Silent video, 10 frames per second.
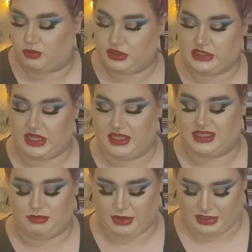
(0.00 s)
Precise
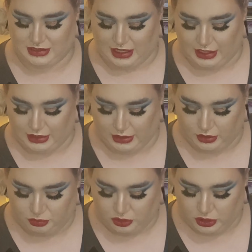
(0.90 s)
Bent Eyeliner
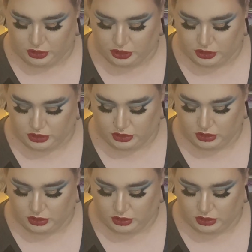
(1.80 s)
brush.